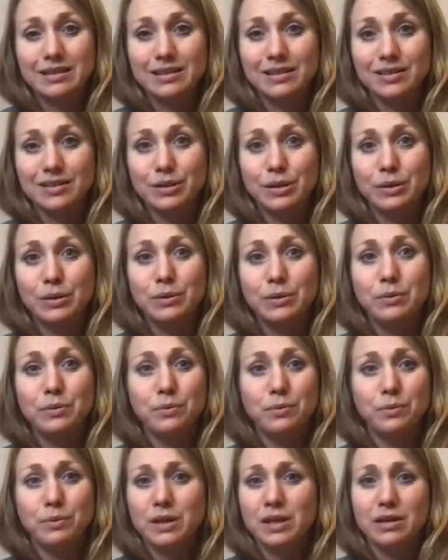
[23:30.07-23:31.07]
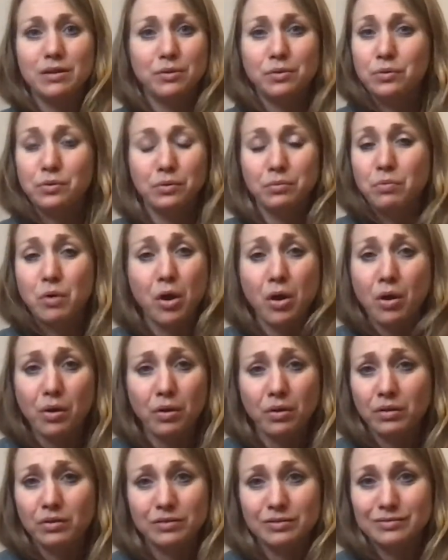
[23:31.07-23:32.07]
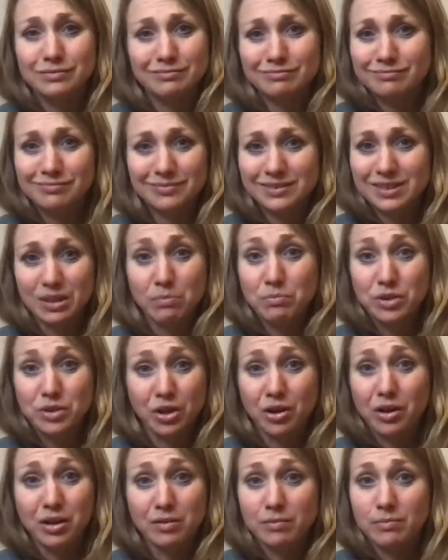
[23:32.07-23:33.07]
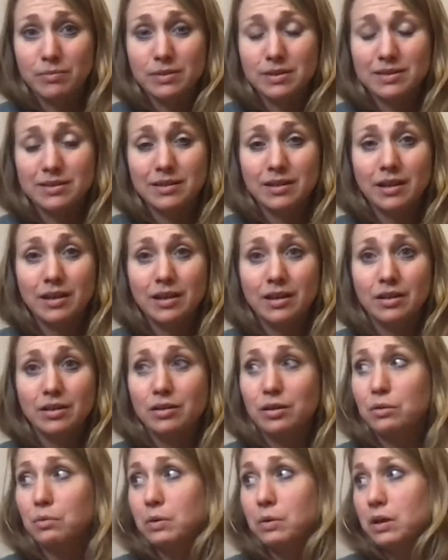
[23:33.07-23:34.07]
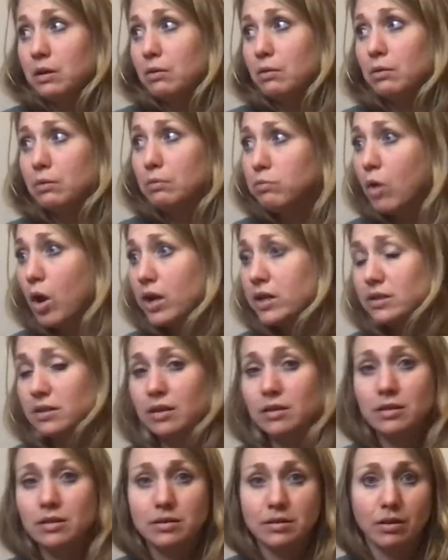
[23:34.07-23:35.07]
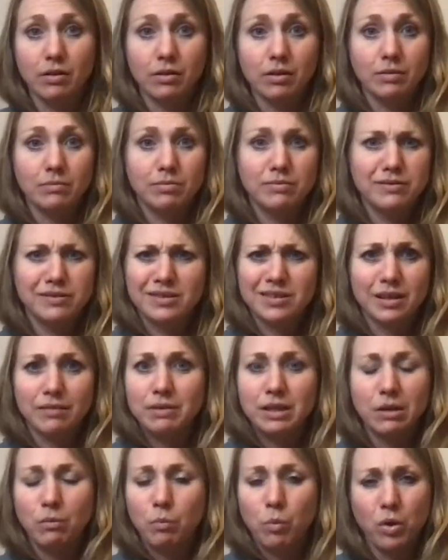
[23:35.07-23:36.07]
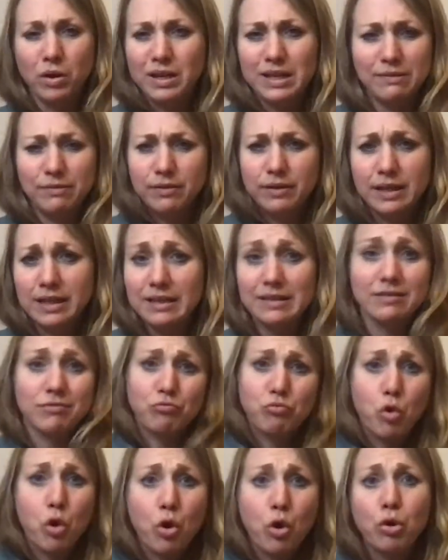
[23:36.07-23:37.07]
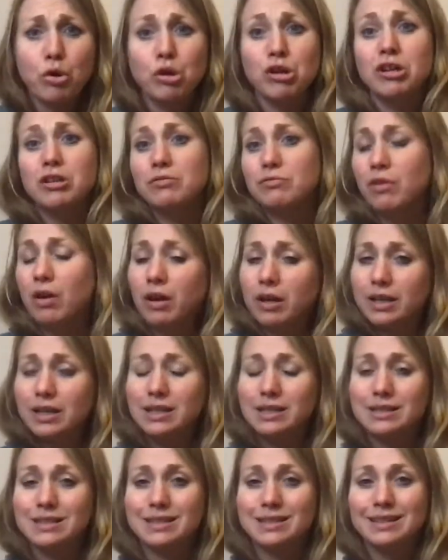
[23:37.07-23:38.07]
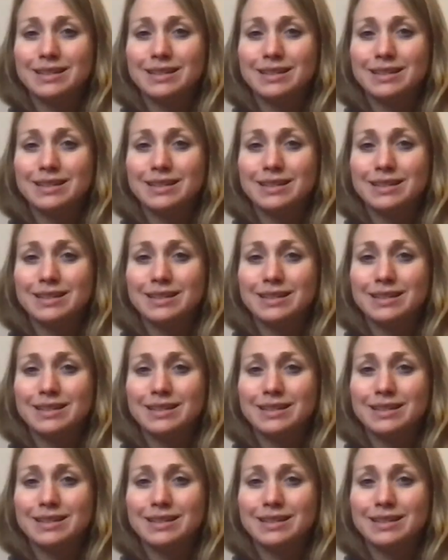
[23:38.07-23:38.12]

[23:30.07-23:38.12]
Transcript: You know, we are all wrong sometimes. You know, we are all right other times. I mean, and what even is wrong and right?